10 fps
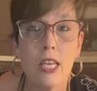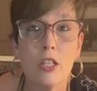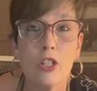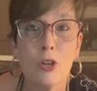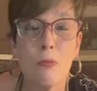
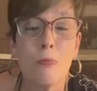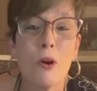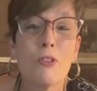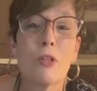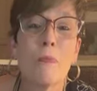seen you
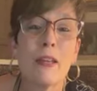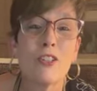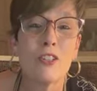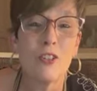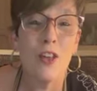post a
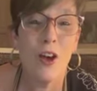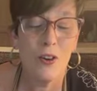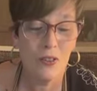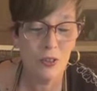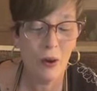picture
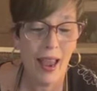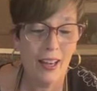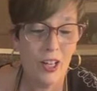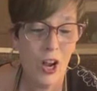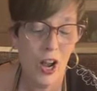though. You were
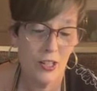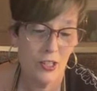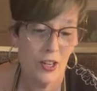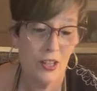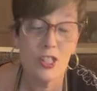at a
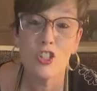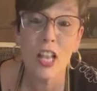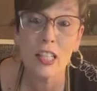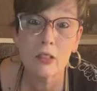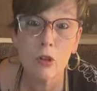concert,
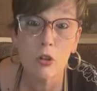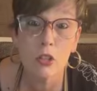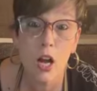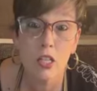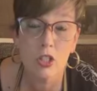Jelly Roll
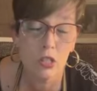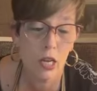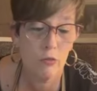concert.